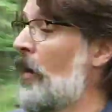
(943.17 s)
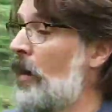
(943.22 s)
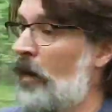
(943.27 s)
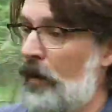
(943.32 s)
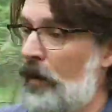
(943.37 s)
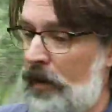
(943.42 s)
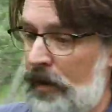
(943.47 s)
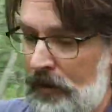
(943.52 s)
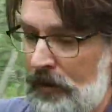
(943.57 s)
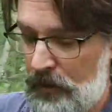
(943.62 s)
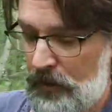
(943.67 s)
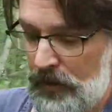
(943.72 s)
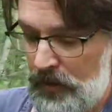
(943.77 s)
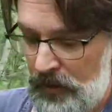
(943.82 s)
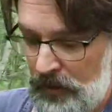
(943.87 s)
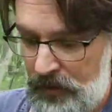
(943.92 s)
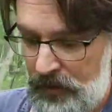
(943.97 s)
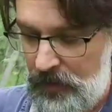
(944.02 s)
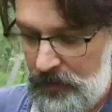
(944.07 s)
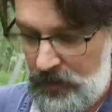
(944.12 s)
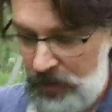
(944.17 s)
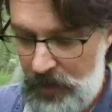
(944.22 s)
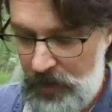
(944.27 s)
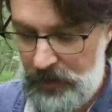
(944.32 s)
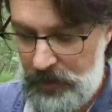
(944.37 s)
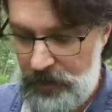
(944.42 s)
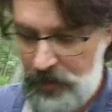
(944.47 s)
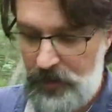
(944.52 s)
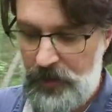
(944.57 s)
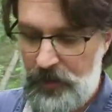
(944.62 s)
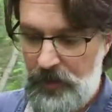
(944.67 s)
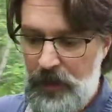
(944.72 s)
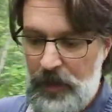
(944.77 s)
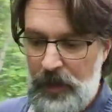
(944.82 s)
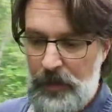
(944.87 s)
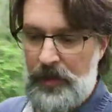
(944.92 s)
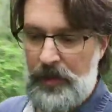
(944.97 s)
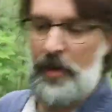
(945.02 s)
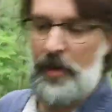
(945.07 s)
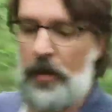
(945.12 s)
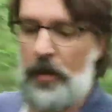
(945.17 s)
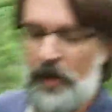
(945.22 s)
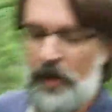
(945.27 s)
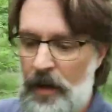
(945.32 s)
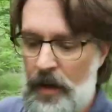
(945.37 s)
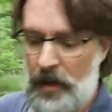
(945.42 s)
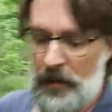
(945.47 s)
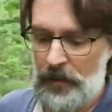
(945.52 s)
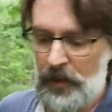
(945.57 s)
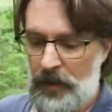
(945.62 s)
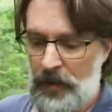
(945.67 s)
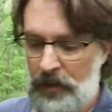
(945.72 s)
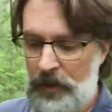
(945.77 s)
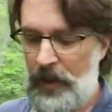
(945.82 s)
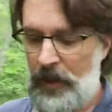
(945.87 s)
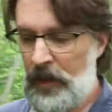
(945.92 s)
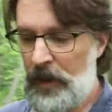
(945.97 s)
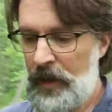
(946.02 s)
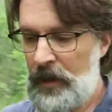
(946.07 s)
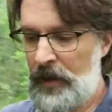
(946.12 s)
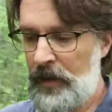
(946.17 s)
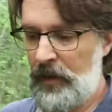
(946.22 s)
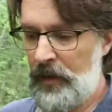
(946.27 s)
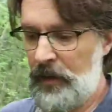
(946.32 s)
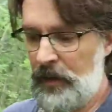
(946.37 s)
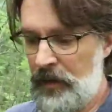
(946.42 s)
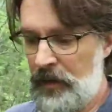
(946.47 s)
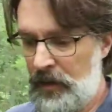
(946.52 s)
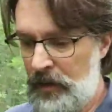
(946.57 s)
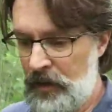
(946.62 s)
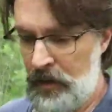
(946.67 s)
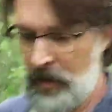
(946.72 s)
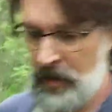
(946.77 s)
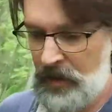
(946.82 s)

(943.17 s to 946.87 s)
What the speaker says: All right, well, thunder gods are showing up, so I'm gonna bail out of here.